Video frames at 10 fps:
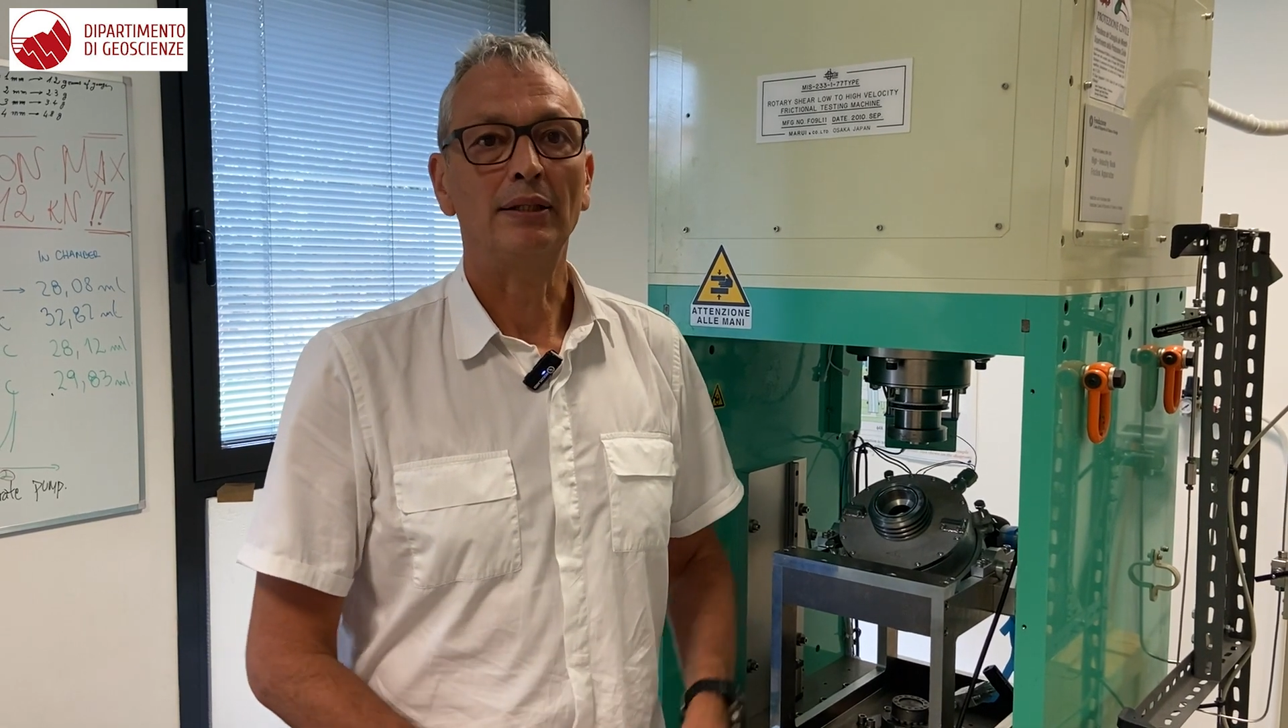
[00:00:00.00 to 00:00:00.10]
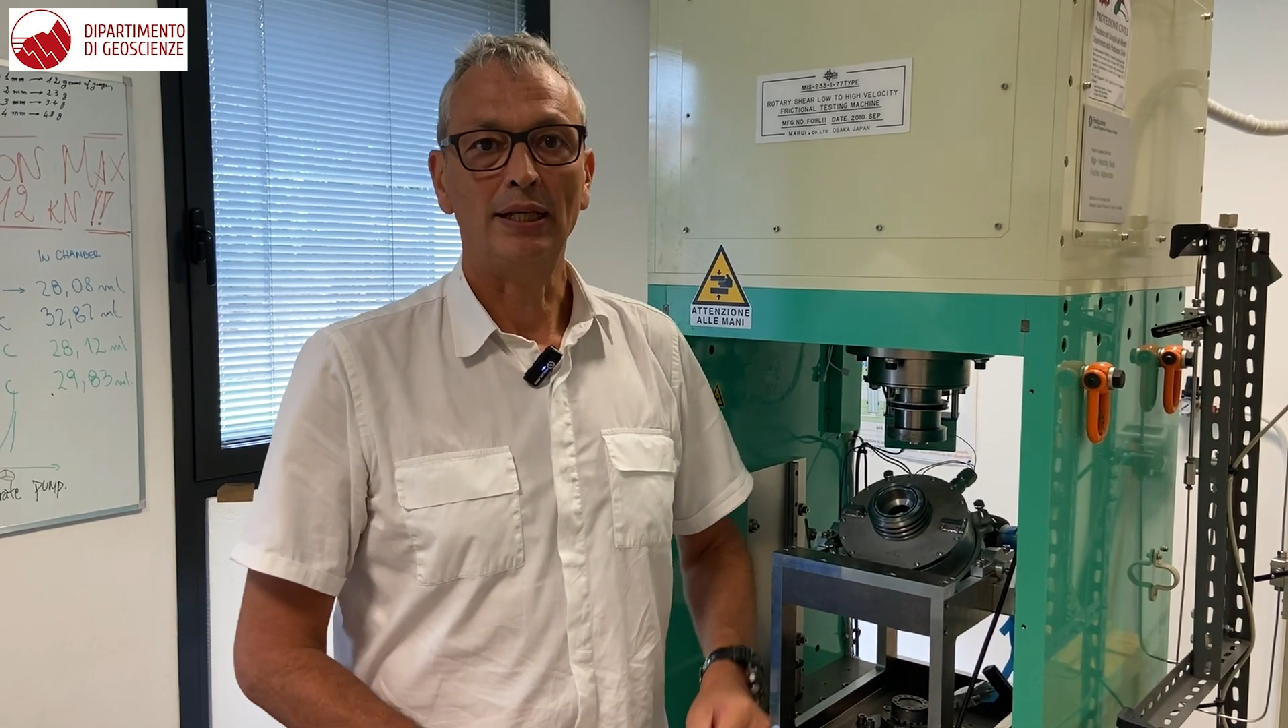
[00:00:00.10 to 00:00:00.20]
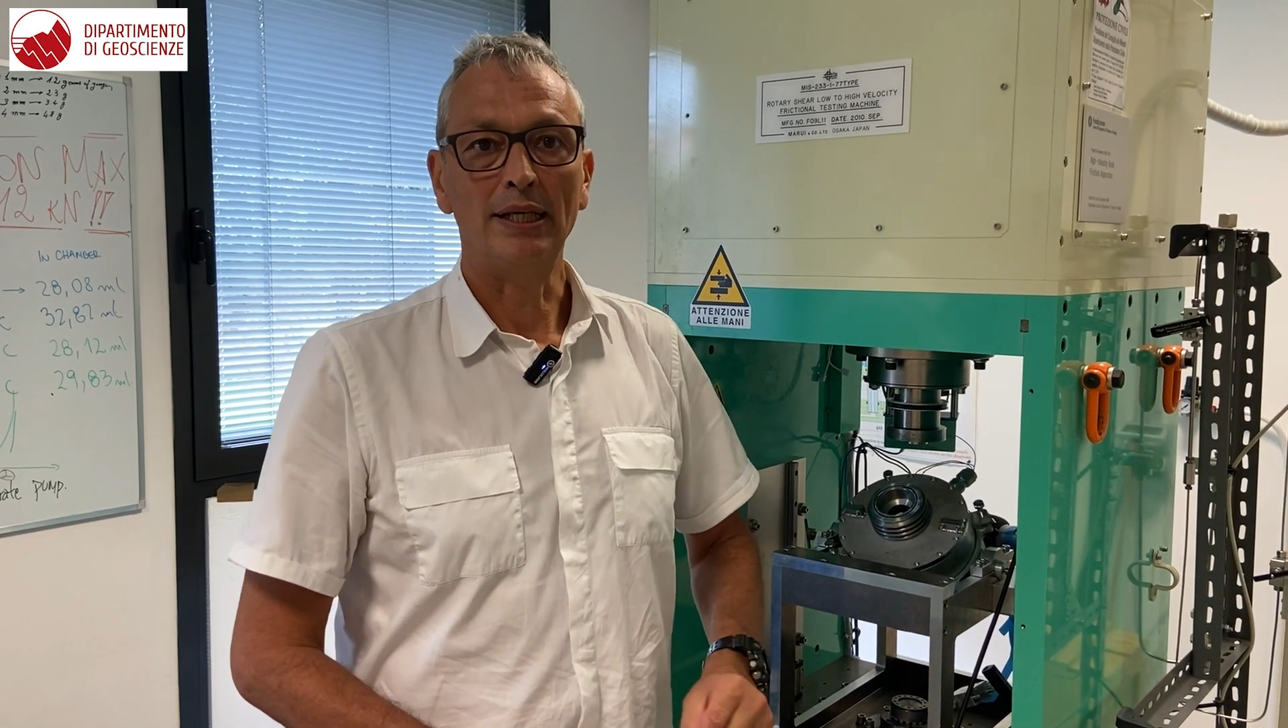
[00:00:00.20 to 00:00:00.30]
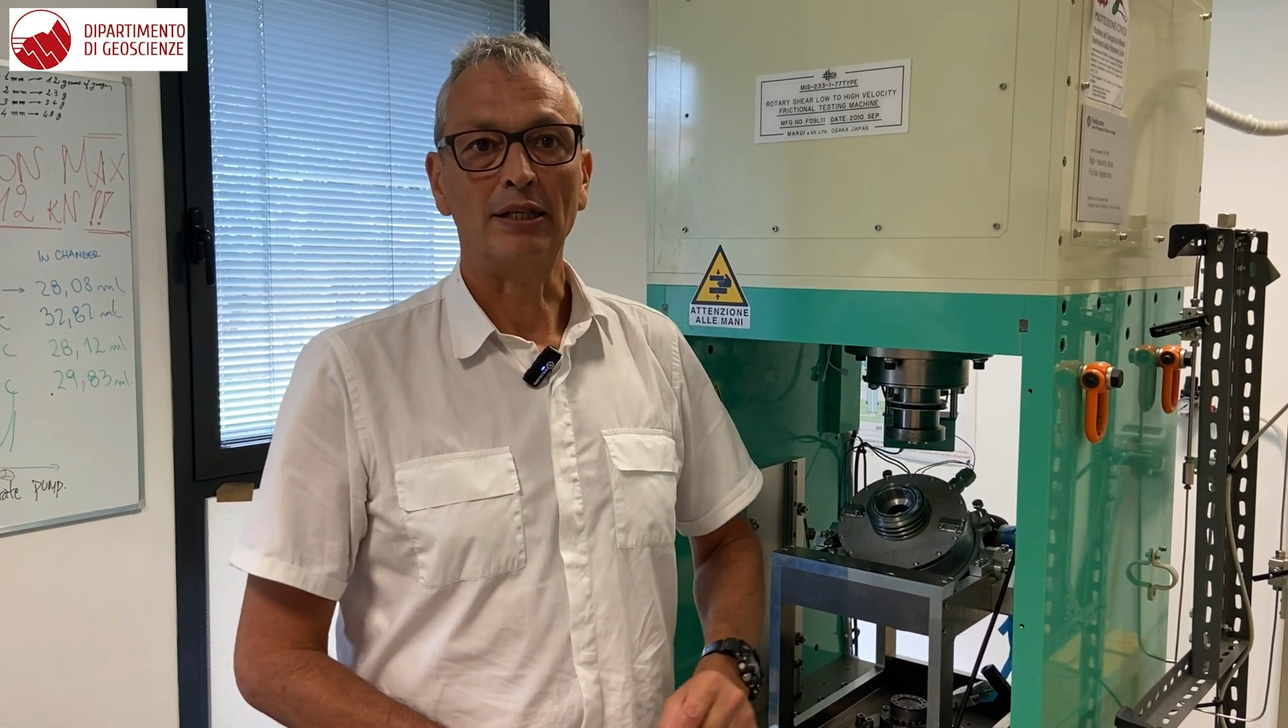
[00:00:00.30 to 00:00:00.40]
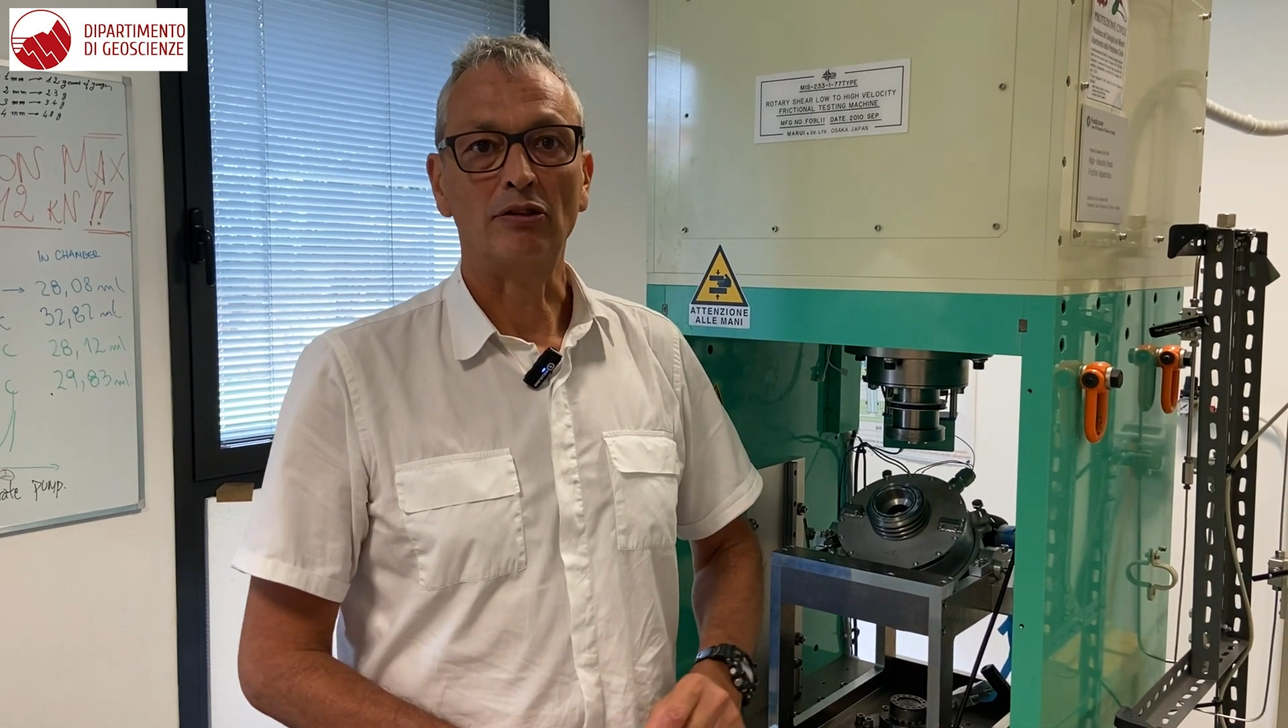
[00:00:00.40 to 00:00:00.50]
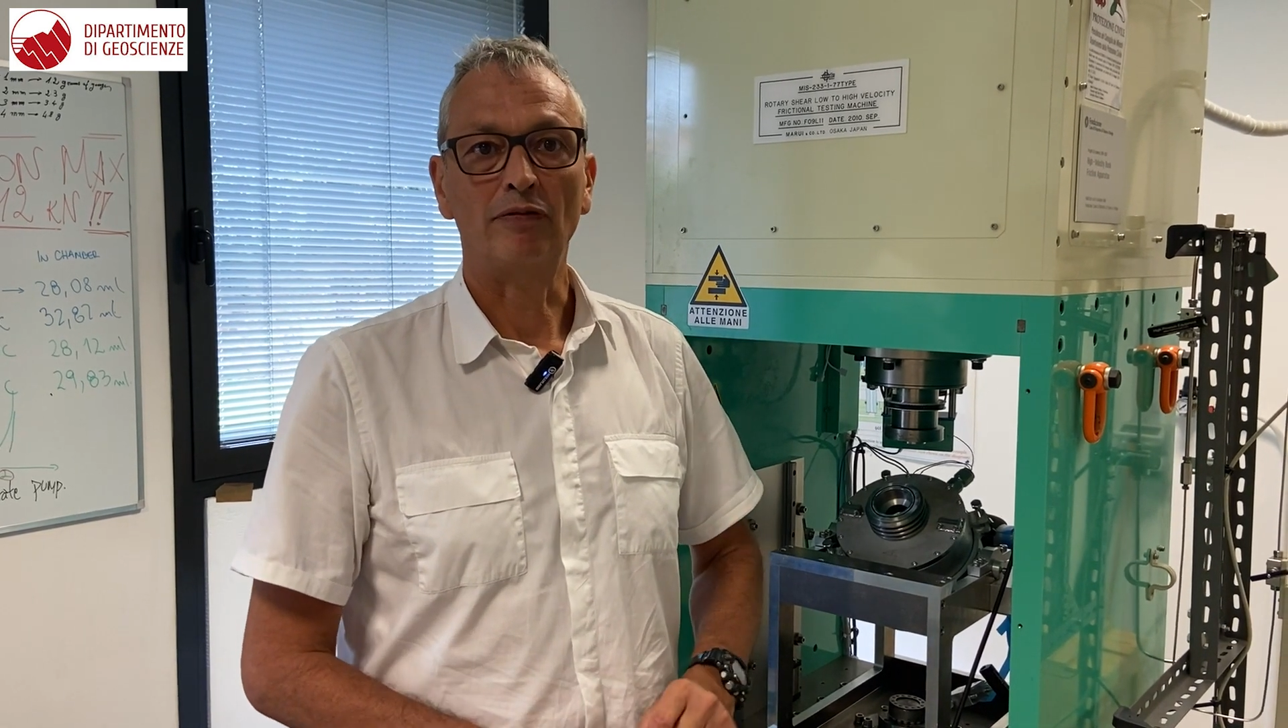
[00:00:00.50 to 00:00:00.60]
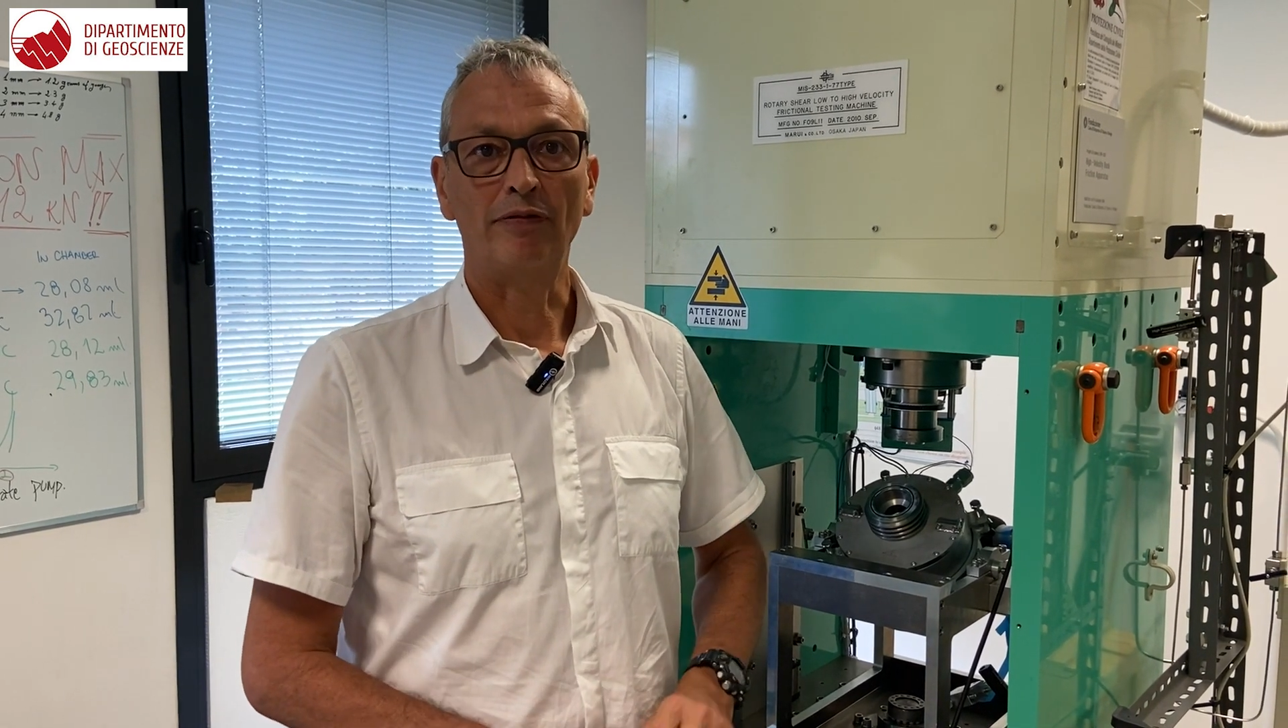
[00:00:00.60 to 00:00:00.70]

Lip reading: there is a